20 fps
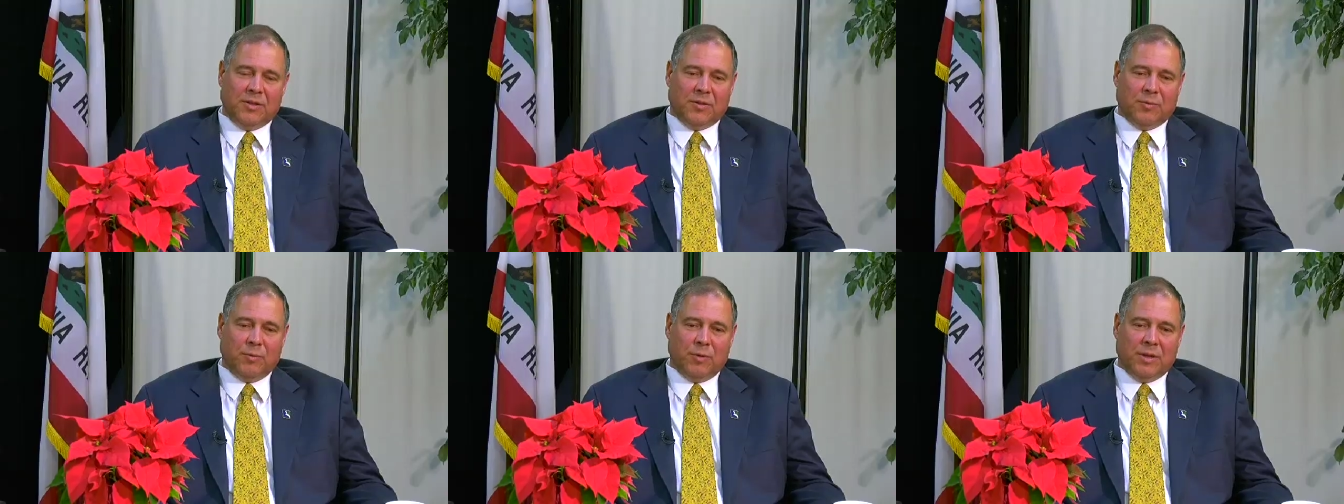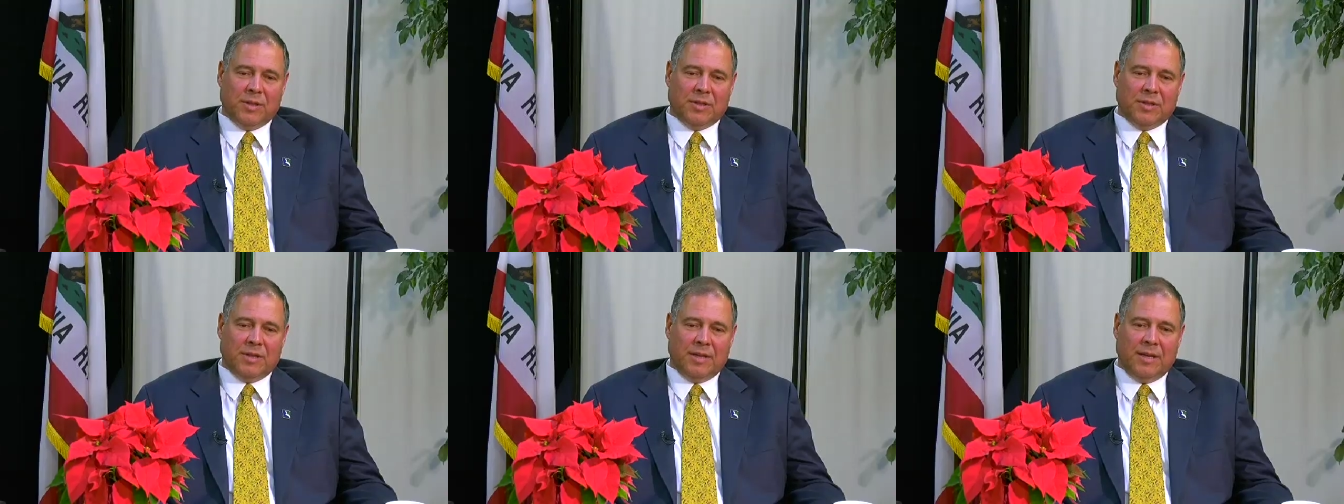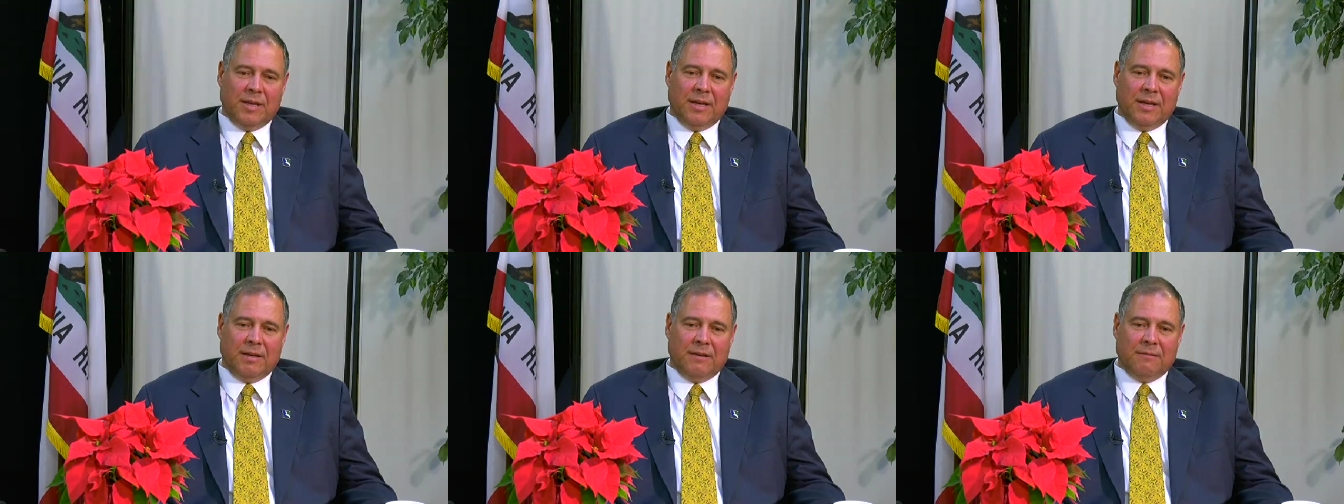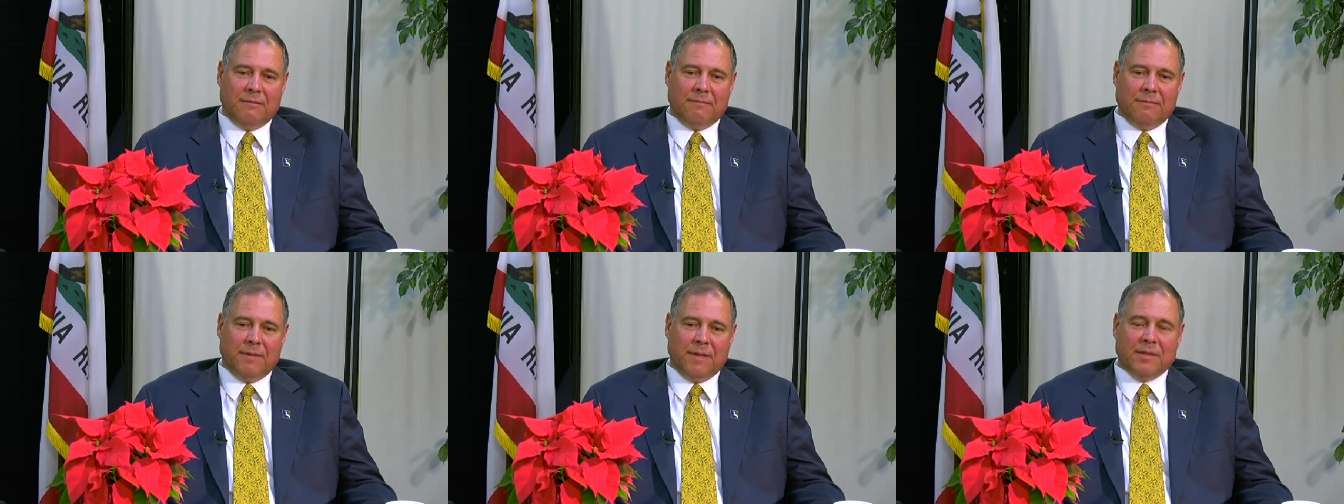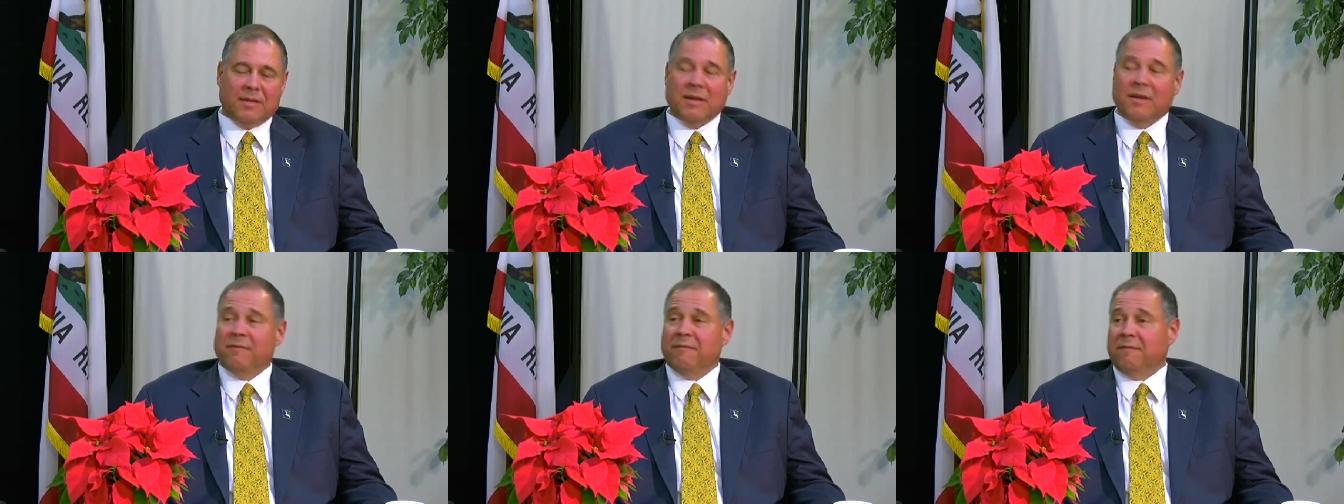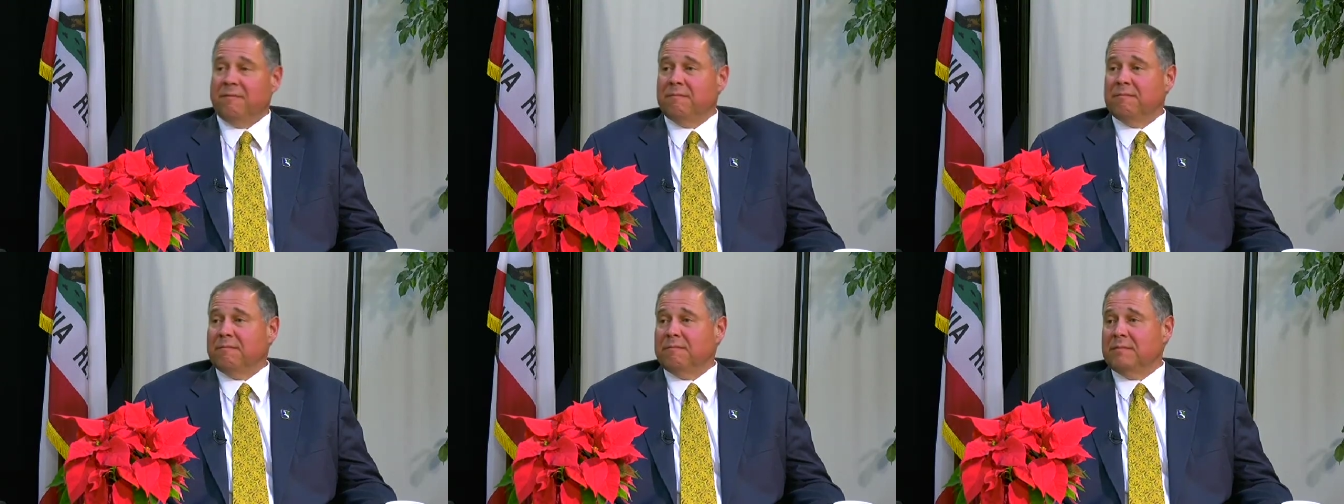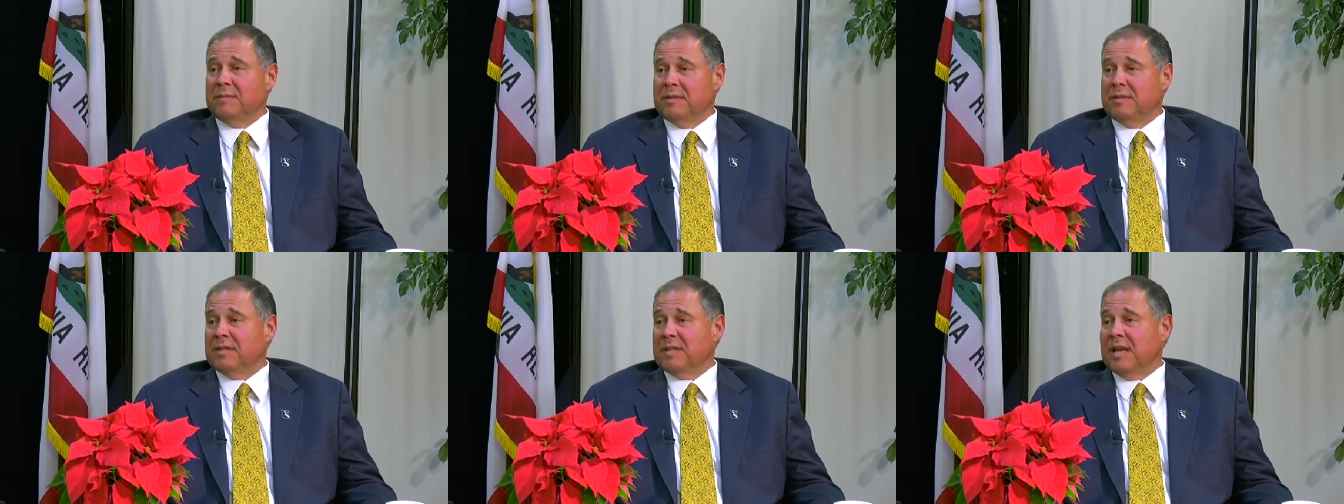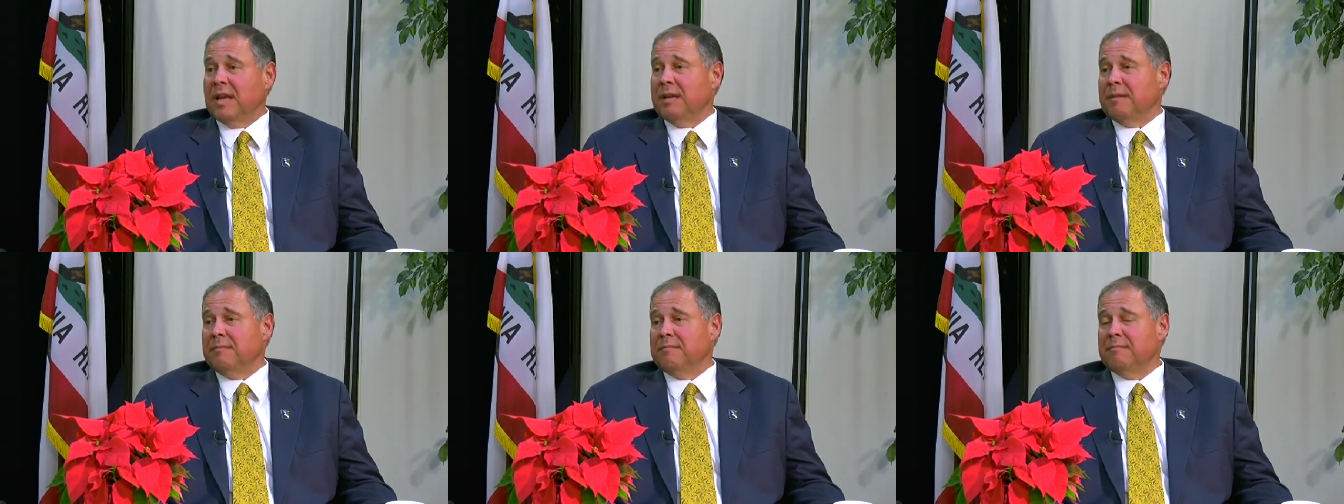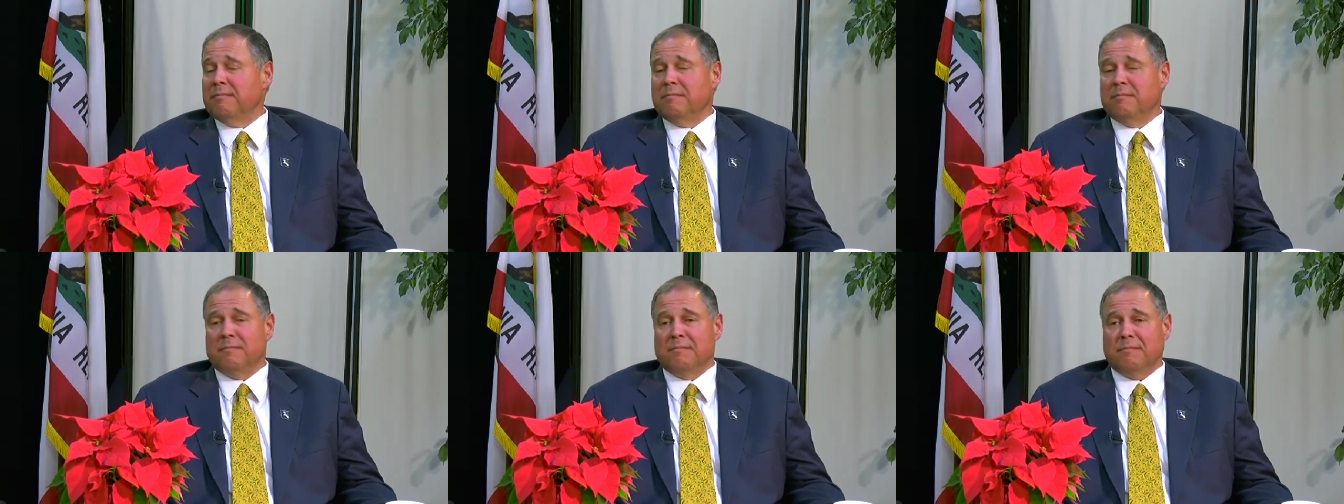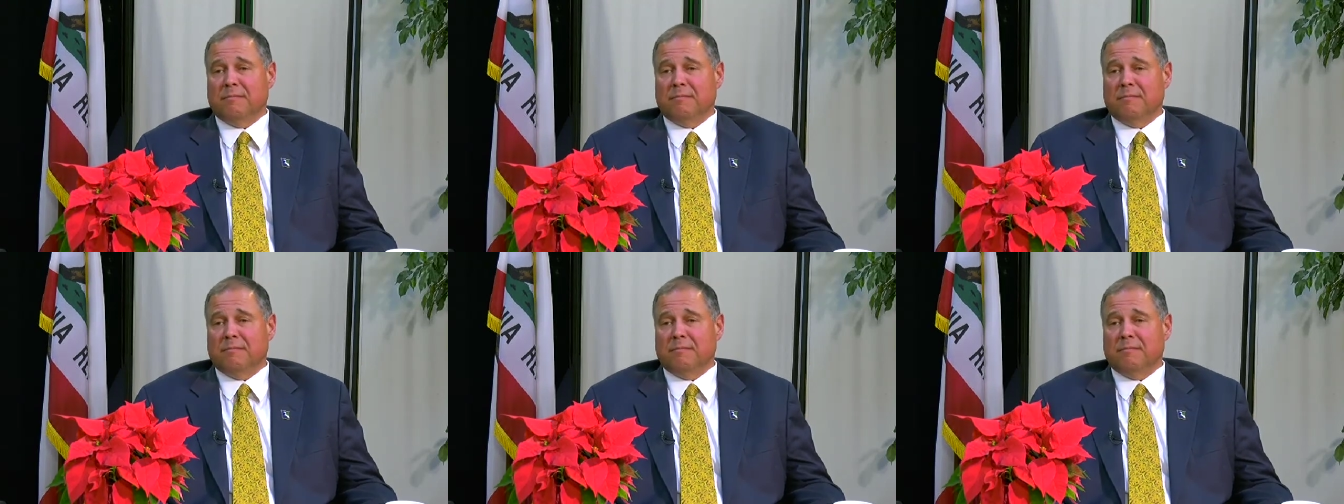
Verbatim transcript: I just want to say, as I've said